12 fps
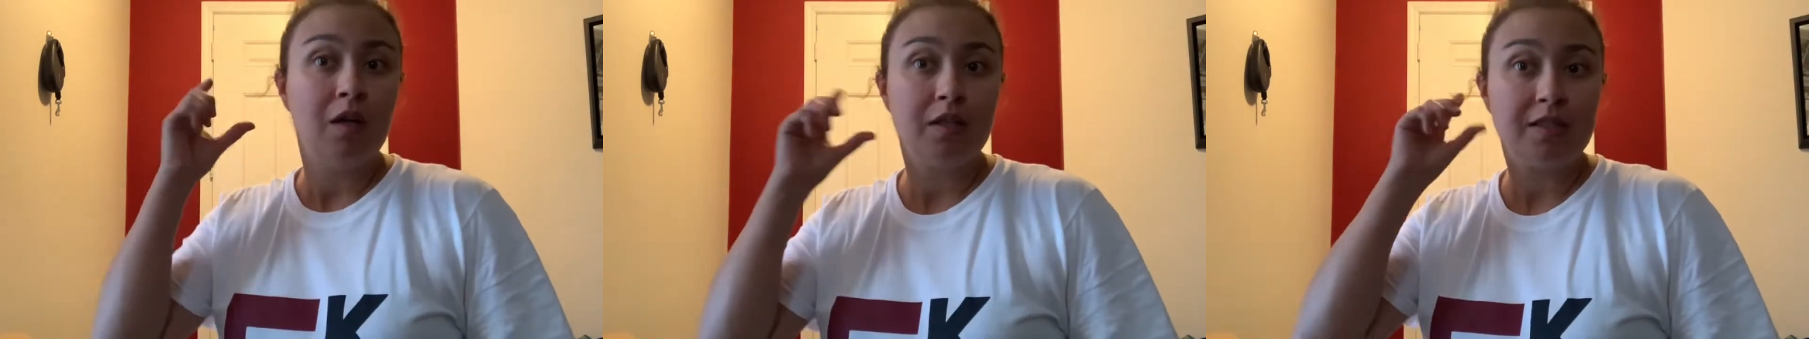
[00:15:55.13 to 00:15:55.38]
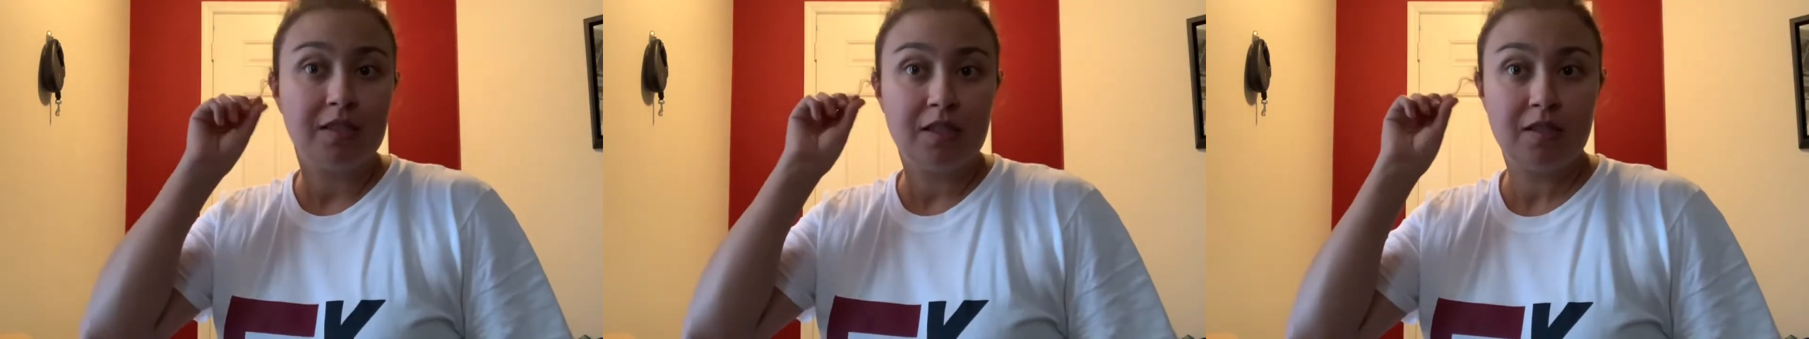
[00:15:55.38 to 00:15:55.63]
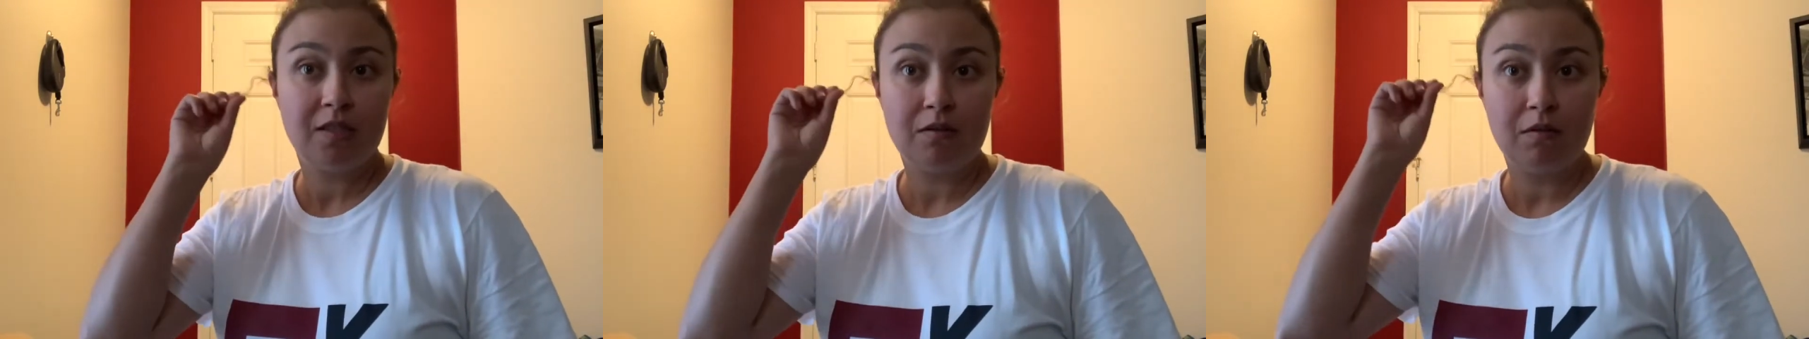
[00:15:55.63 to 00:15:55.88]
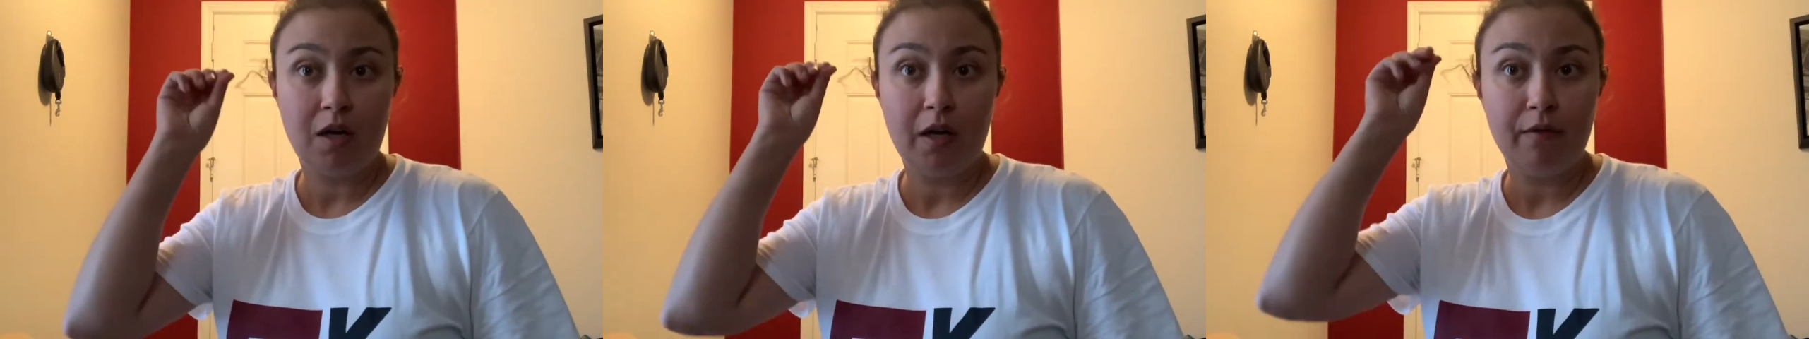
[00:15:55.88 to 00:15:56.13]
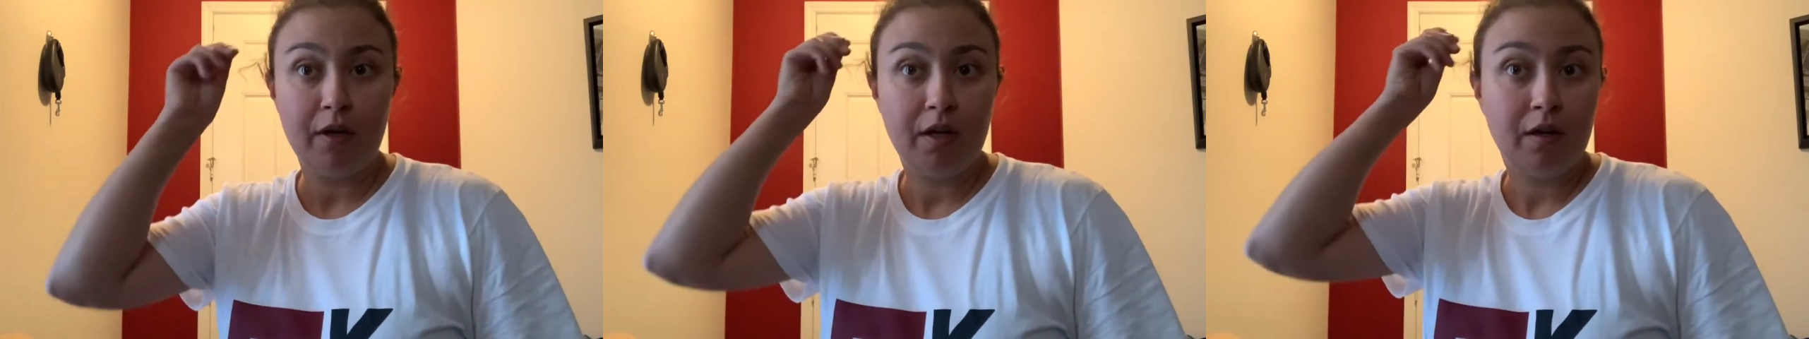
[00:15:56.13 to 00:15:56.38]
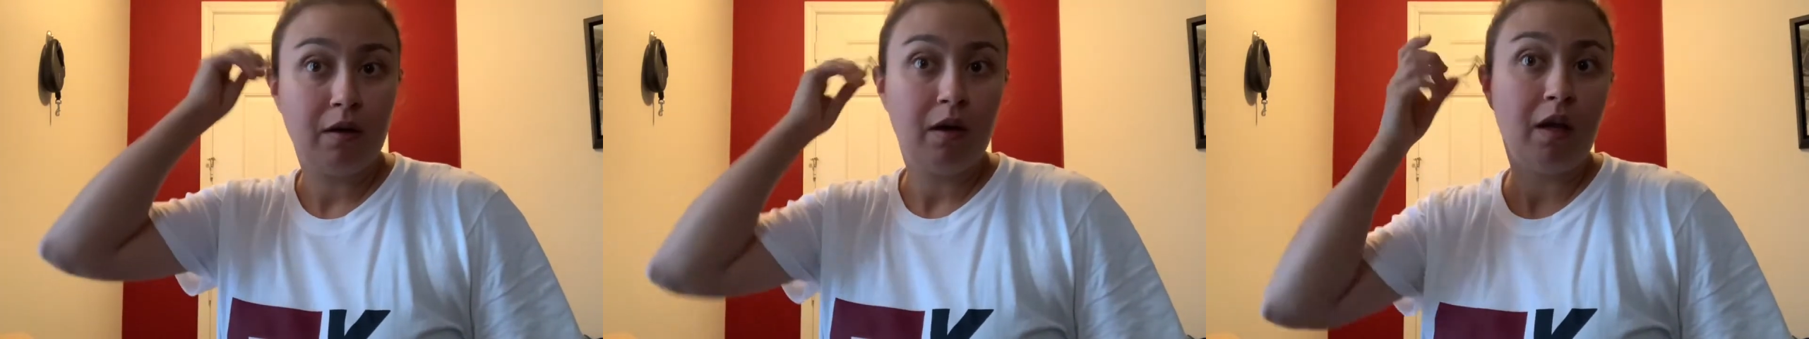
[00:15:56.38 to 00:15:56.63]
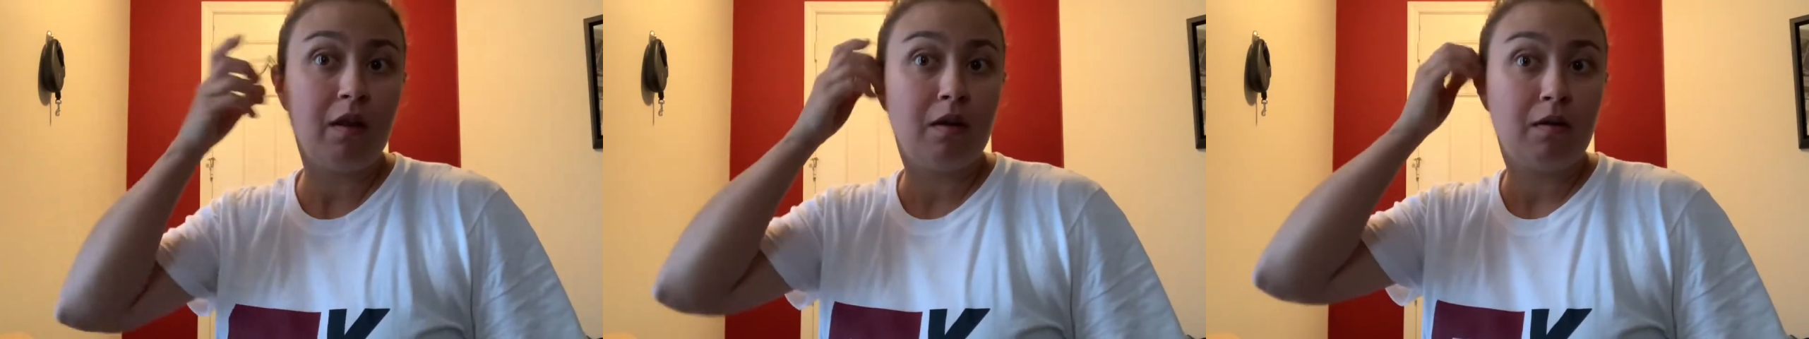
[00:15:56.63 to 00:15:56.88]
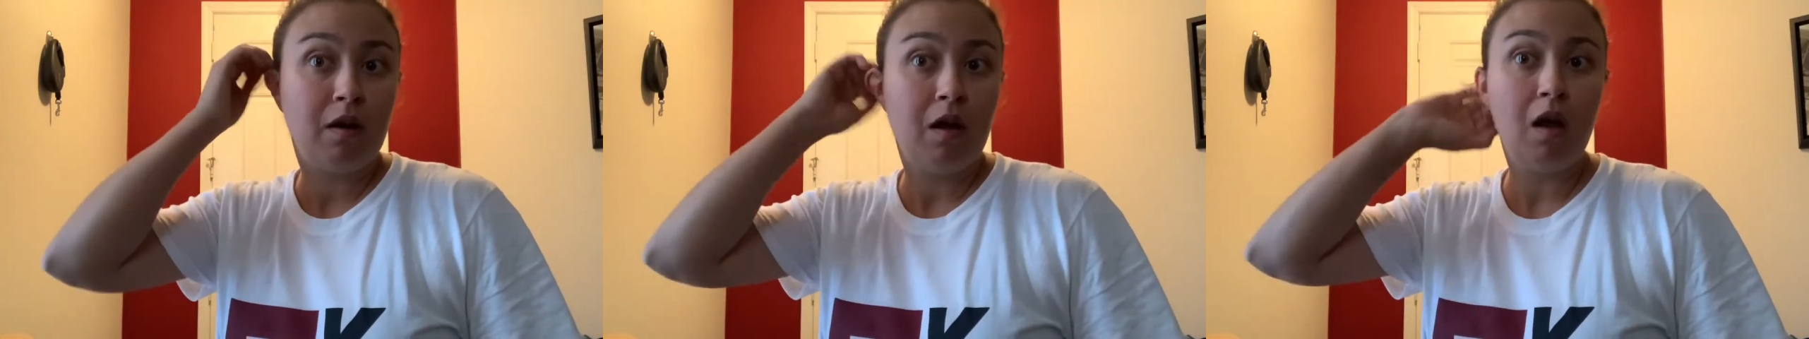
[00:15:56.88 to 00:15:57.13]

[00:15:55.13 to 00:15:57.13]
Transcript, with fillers: this, this little guy right here, hello.